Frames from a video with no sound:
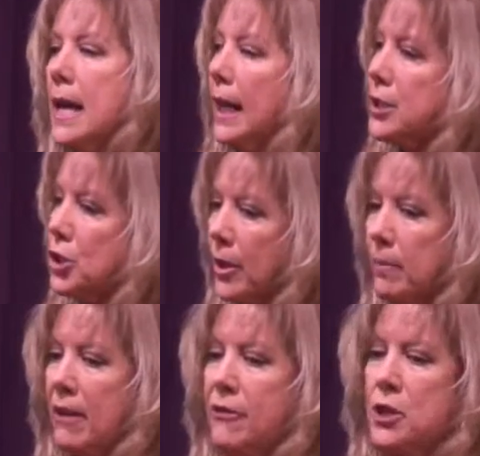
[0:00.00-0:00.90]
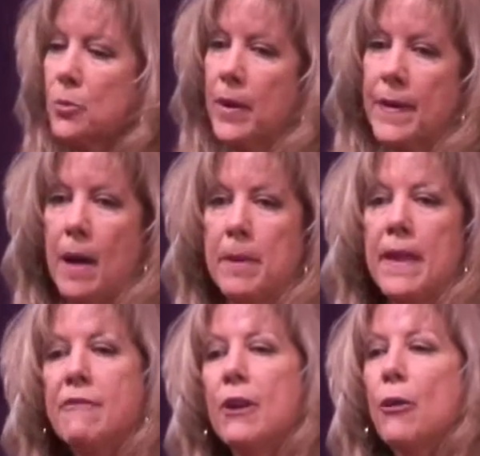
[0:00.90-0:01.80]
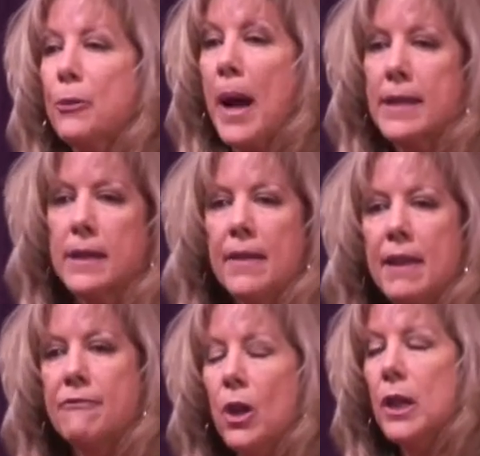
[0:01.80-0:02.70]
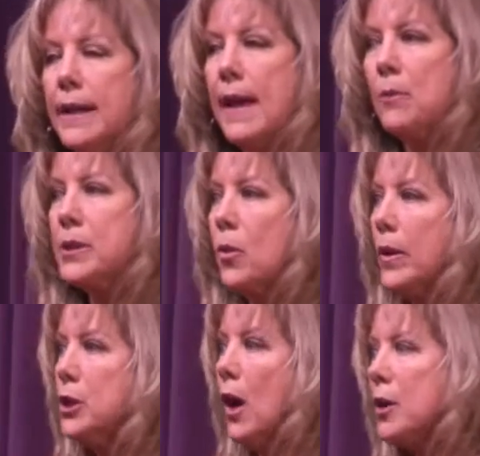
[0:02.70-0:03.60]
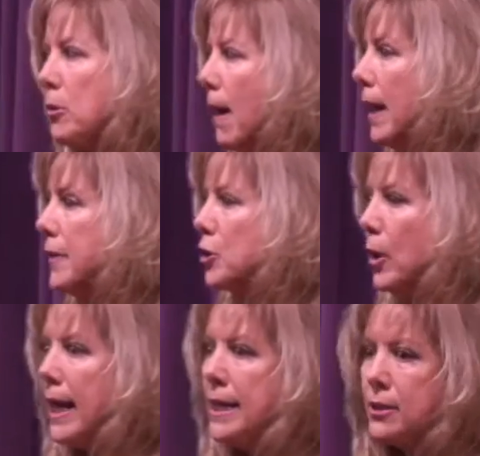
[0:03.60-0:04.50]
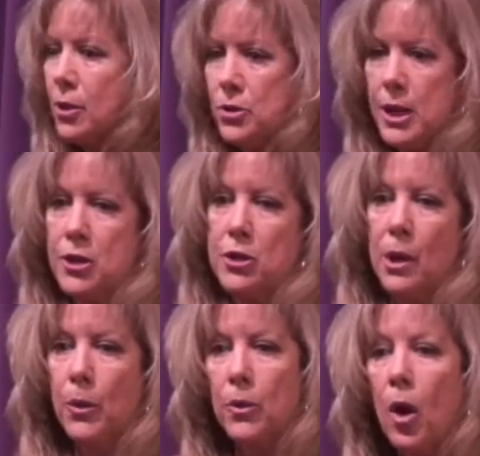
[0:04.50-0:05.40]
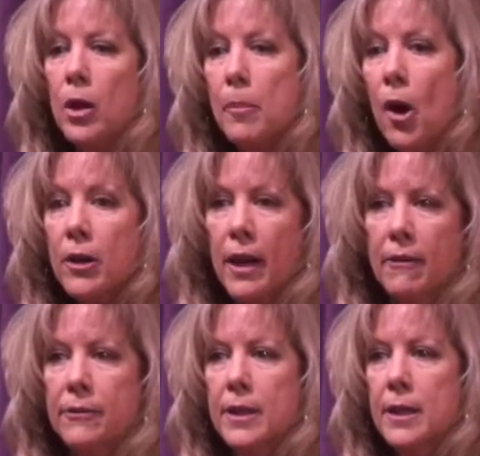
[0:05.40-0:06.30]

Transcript: I shared my vision with them, and they felt threatened, and they felt like that was going to undermine the trade association that we were all a part of.